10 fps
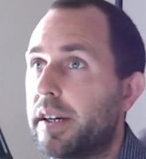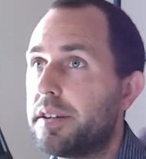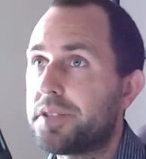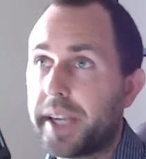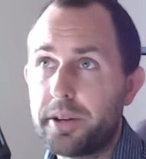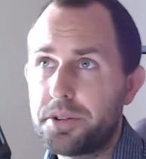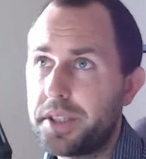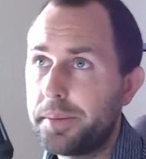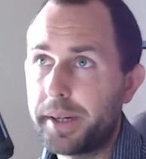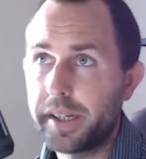
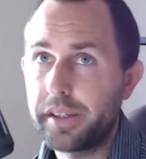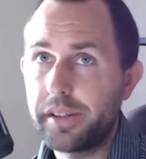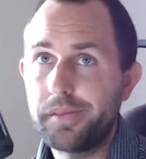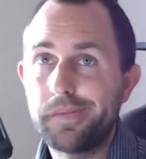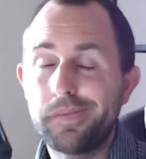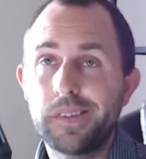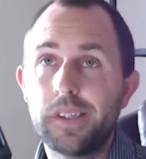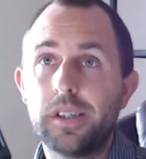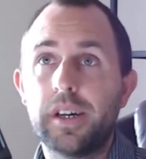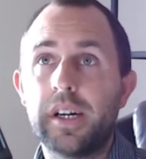scarcity minded.
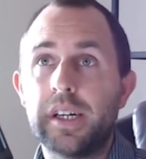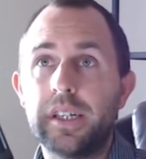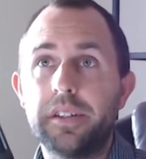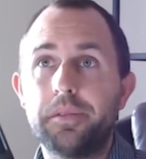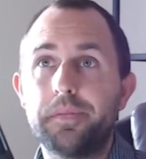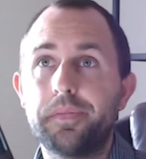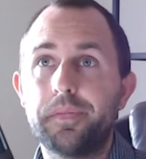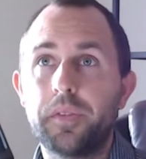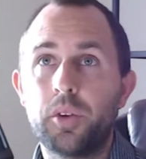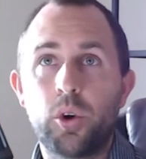
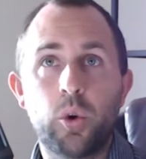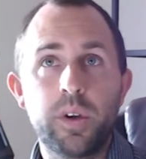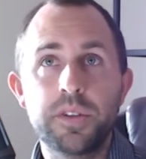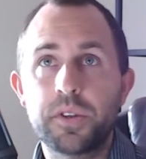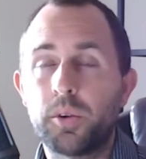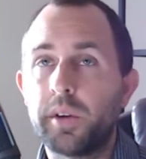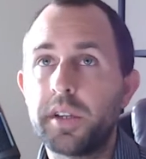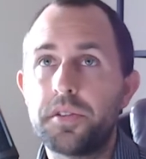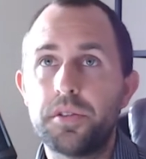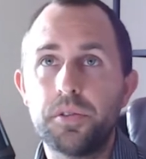You're always
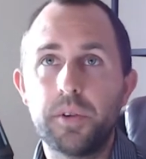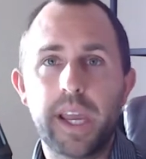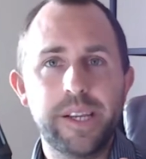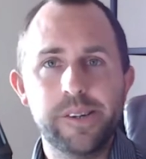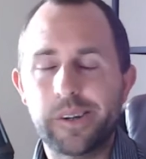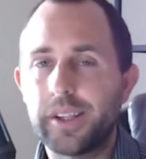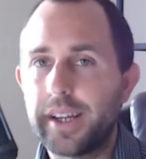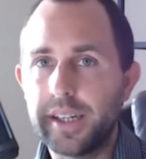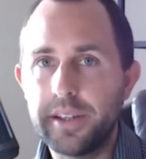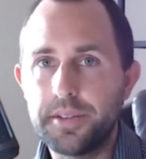going to hate your
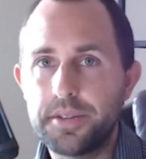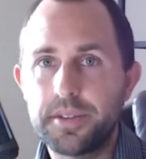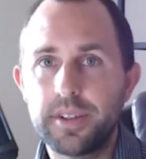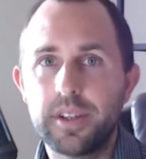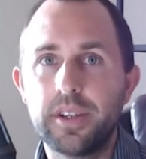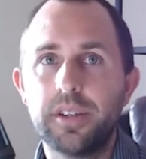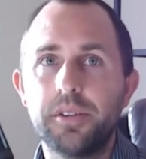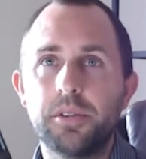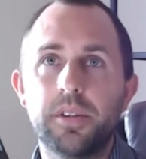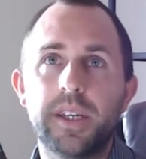clients.
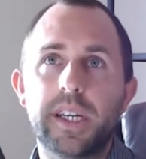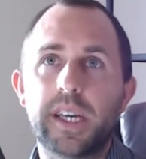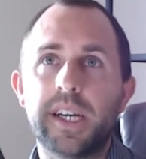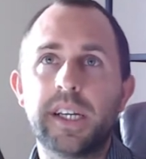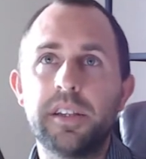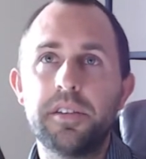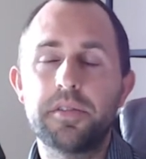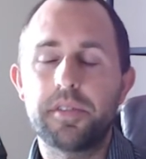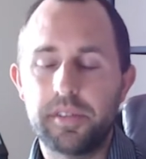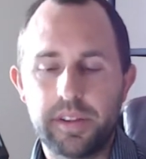You're like, I
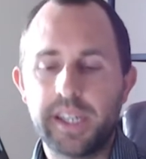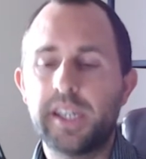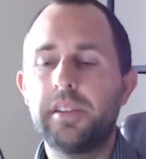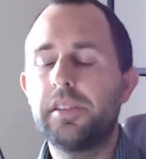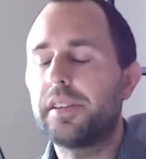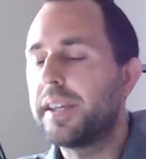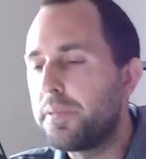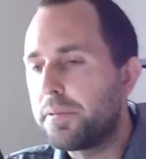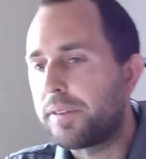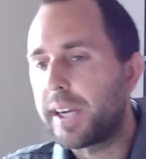could give
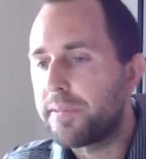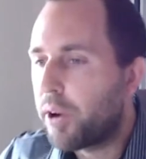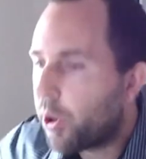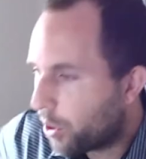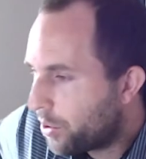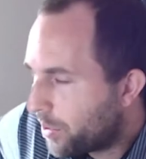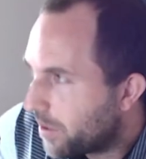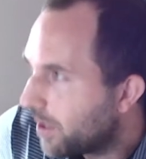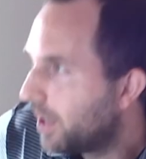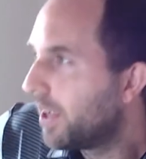you 500